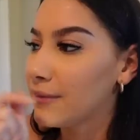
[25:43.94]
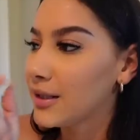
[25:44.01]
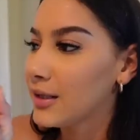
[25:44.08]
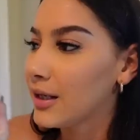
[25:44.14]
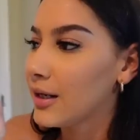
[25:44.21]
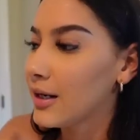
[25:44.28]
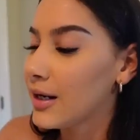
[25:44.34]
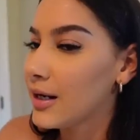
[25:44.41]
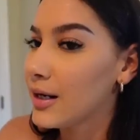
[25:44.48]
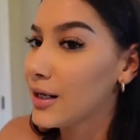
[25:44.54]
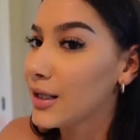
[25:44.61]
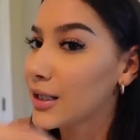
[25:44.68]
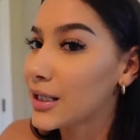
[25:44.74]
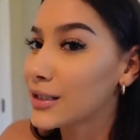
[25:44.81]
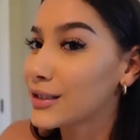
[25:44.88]
me get a
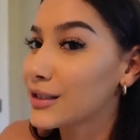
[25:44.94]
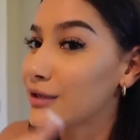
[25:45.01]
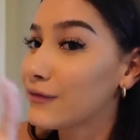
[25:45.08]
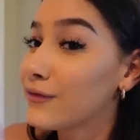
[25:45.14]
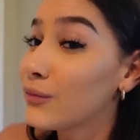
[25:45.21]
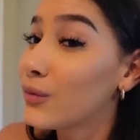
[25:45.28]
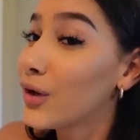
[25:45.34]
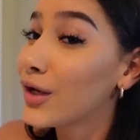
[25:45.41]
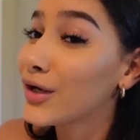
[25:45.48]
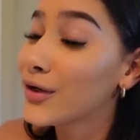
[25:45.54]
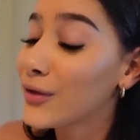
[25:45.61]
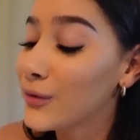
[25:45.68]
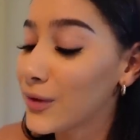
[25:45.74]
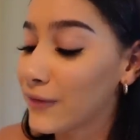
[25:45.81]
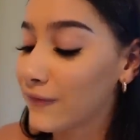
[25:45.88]
glass of
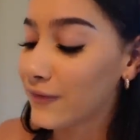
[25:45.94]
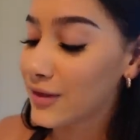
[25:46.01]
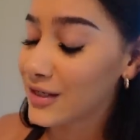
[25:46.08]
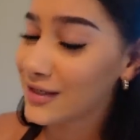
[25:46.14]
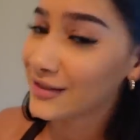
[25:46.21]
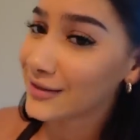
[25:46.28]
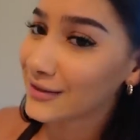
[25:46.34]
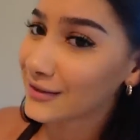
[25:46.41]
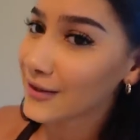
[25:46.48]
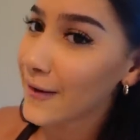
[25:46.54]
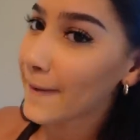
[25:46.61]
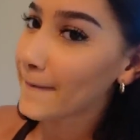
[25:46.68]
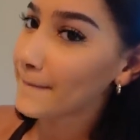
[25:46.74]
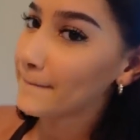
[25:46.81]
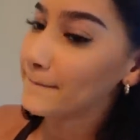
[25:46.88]
water with this
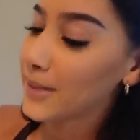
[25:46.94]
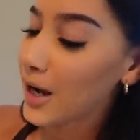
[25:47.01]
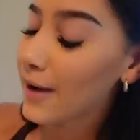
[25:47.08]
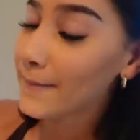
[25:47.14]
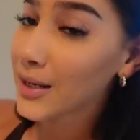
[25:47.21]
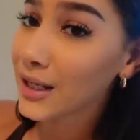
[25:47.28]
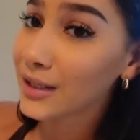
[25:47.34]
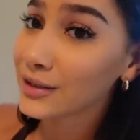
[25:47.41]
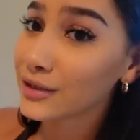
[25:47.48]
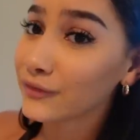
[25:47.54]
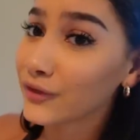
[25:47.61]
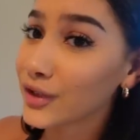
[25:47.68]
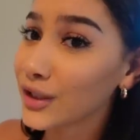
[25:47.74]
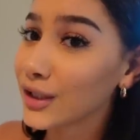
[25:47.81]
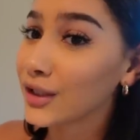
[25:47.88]
bomb ass
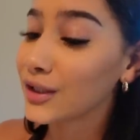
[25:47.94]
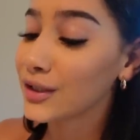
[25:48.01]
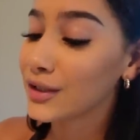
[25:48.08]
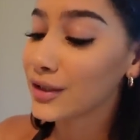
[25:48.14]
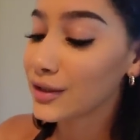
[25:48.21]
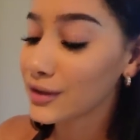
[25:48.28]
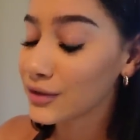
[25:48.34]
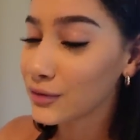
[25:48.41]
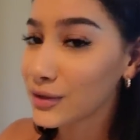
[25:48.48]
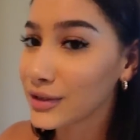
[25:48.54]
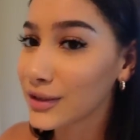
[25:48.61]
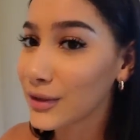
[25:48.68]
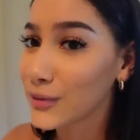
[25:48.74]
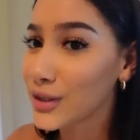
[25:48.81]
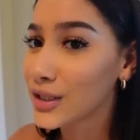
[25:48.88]
freaking tuna
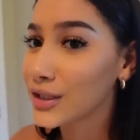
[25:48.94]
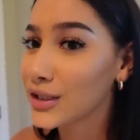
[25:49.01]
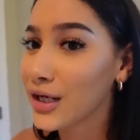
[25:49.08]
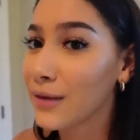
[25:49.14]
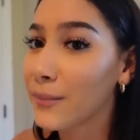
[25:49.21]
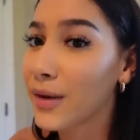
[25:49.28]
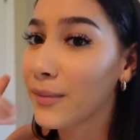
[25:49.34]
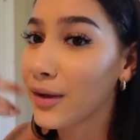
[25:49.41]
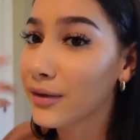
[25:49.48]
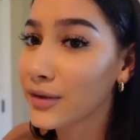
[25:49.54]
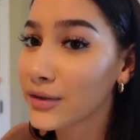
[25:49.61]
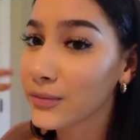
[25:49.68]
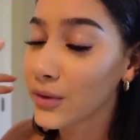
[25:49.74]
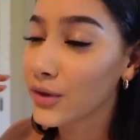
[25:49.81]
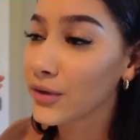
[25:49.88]
sandwich. My mouth
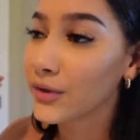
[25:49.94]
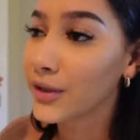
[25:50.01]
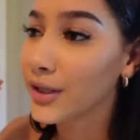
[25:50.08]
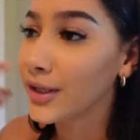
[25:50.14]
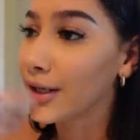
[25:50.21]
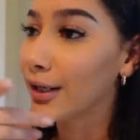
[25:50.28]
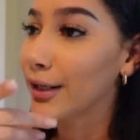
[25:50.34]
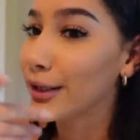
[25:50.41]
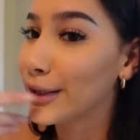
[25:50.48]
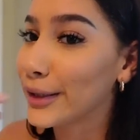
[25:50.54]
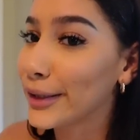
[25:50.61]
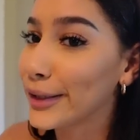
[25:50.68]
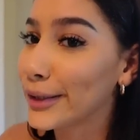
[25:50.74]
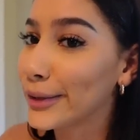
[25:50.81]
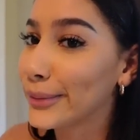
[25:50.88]
is watering and I
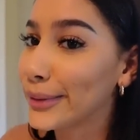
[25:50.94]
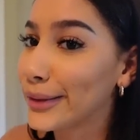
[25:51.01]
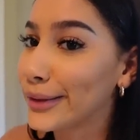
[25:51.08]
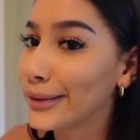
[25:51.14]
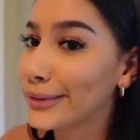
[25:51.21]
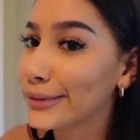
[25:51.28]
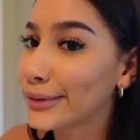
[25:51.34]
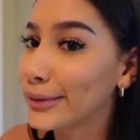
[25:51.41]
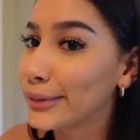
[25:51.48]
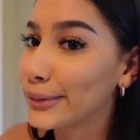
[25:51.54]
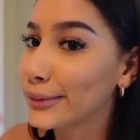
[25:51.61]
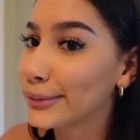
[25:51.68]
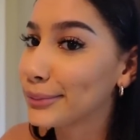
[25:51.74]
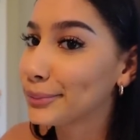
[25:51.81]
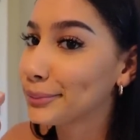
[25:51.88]
cannot wait,
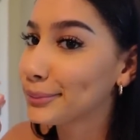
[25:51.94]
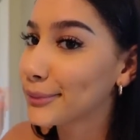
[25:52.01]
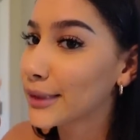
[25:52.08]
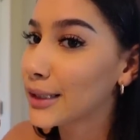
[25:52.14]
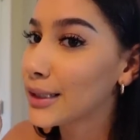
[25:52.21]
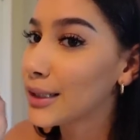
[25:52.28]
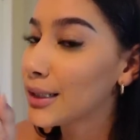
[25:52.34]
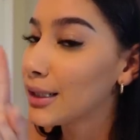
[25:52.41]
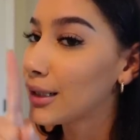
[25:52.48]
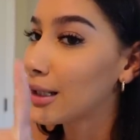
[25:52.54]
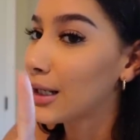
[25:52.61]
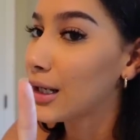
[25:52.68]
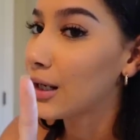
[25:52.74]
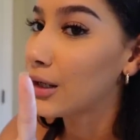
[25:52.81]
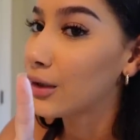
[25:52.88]
so
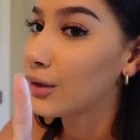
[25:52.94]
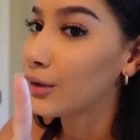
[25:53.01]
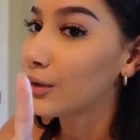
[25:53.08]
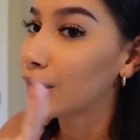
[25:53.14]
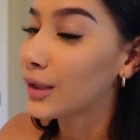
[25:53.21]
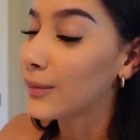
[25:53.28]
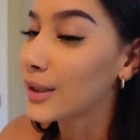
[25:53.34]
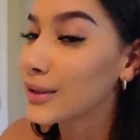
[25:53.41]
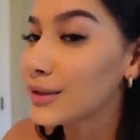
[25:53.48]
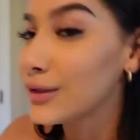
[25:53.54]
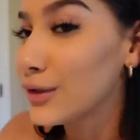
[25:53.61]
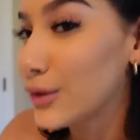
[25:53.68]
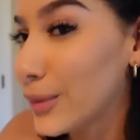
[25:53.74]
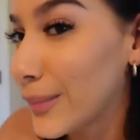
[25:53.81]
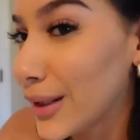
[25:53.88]
I'll get back to
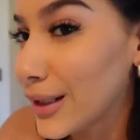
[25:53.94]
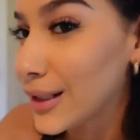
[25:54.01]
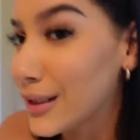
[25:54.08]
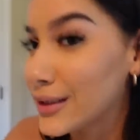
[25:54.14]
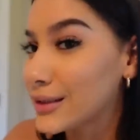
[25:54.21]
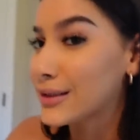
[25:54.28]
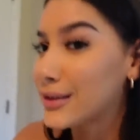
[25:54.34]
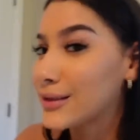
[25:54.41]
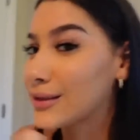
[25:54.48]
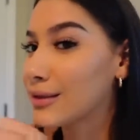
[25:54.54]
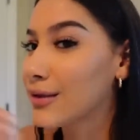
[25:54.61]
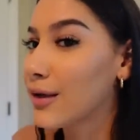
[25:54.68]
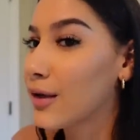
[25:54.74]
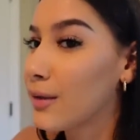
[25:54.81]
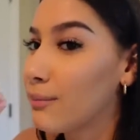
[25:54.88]
you on my next
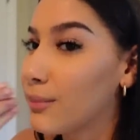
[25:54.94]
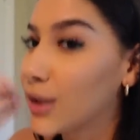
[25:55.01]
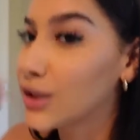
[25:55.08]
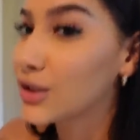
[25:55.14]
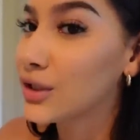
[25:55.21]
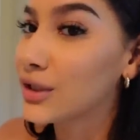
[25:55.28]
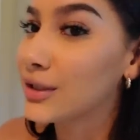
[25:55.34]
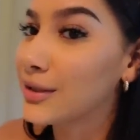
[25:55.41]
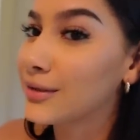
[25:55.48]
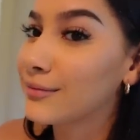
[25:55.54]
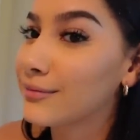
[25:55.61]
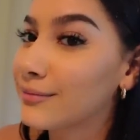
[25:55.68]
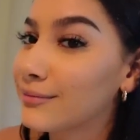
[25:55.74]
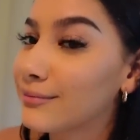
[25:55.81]
munching.